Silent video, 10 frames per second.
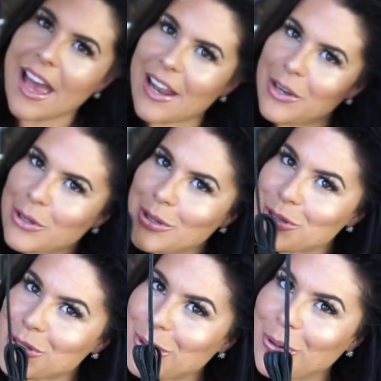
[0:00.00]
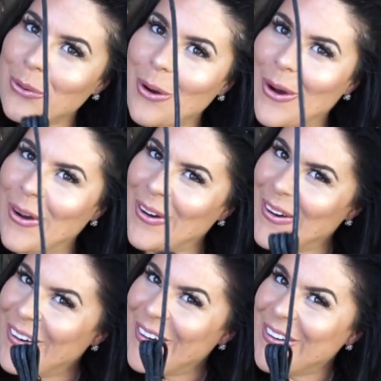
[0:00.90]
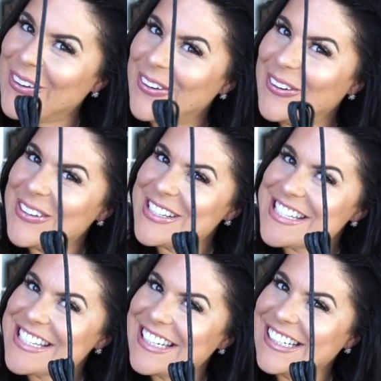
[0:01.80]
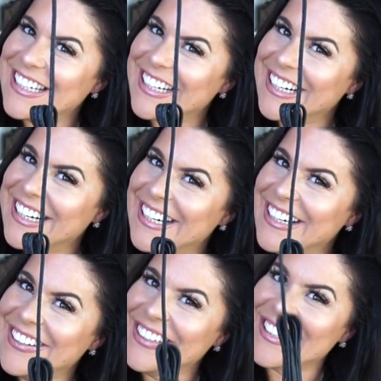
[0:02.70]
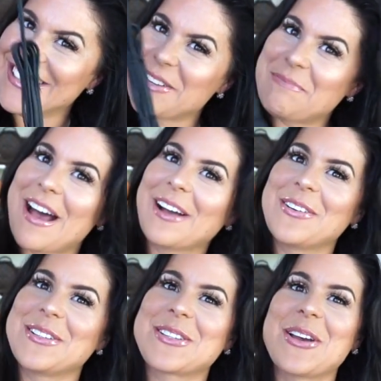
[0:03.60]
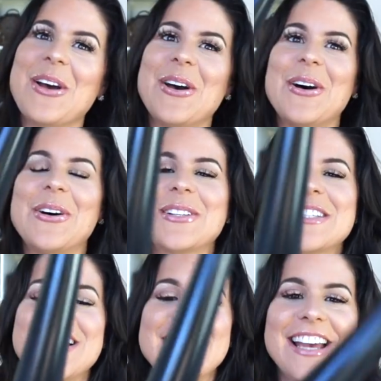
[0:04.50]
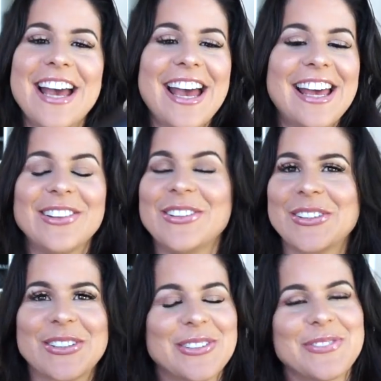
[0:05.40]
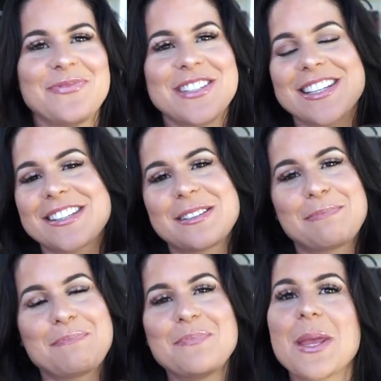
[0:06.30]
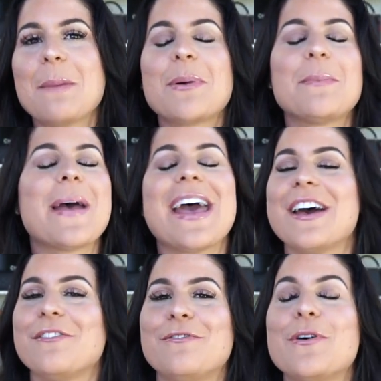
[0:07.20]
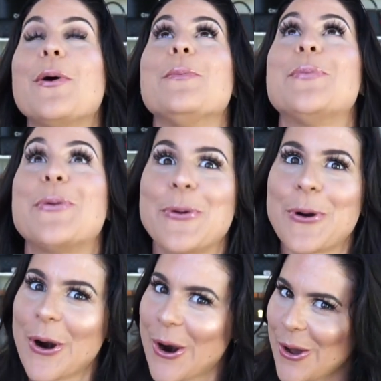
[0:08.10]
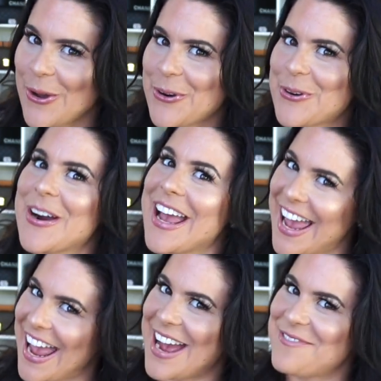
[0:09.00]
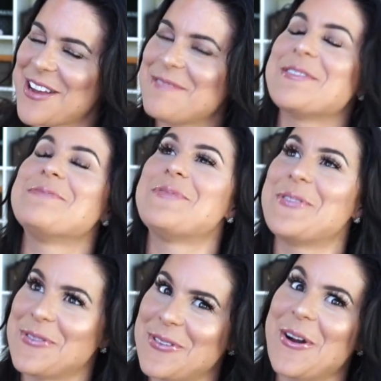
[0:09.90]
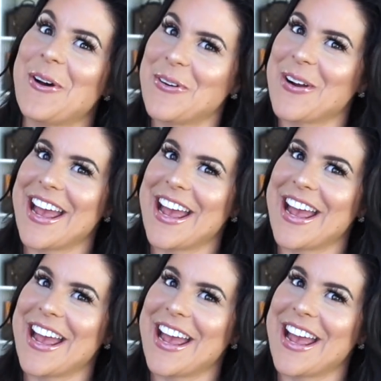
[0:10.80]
and you can do, oh, shit girl, you can do backwards curls, and look, just prepare for pro hair, people, pro